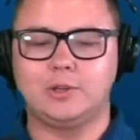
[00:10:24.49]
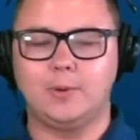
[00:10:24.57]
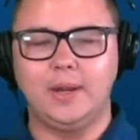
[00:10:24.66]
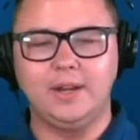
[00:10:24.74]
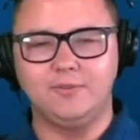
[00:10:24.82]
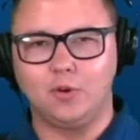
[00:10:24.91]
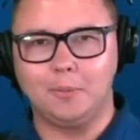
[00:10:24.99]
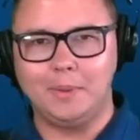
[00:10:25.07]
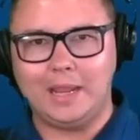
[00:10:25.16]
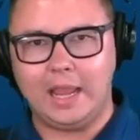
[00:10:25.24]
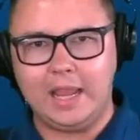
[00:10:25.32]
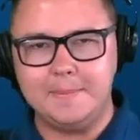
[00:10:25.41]
Grade it for
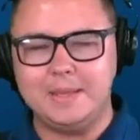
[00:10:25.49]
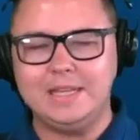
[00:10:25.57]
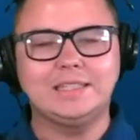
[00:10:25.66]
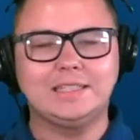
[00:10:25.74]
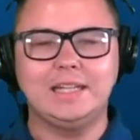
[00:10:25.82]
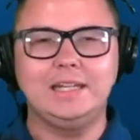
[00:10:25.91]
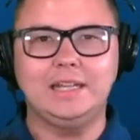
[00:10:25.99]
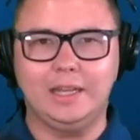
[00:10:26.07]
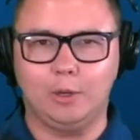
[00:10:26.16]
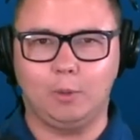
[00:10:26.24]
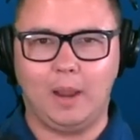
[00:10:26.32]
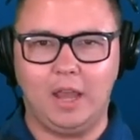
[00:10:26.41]
me, A, B, C, D,
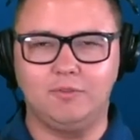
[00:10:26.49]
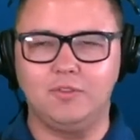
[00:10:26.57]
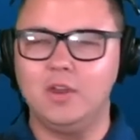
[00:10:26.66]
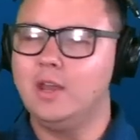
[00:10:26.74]
or F.